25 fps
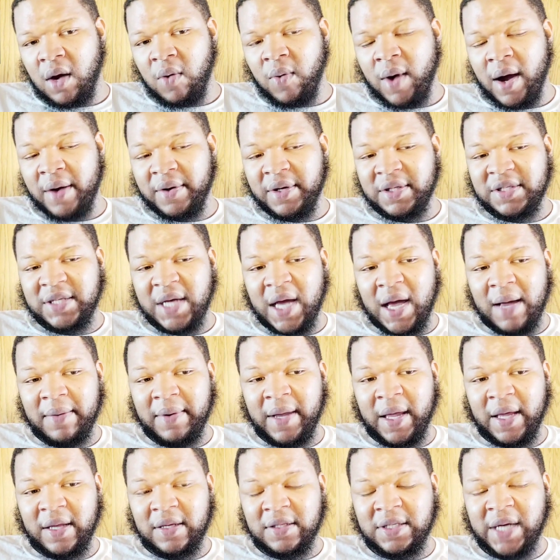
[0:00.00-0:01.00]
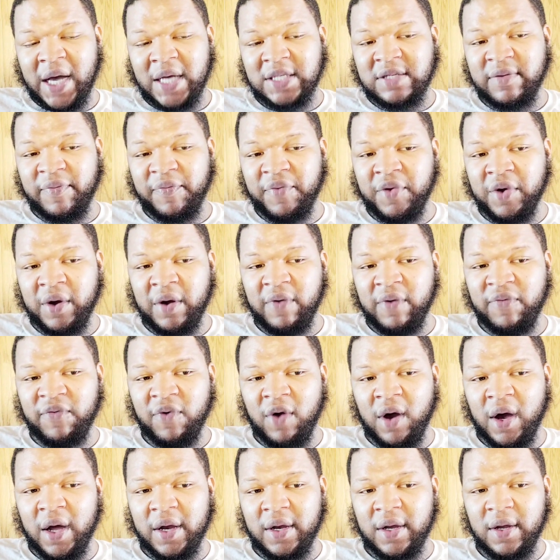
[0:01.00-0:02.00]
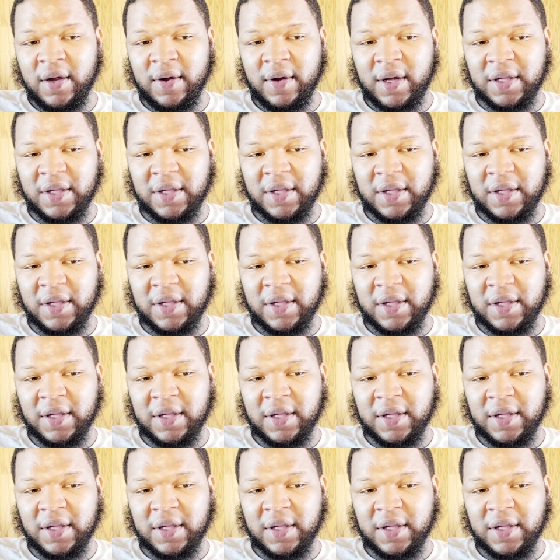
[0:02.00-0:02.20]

around the time that Tyson Fury fought.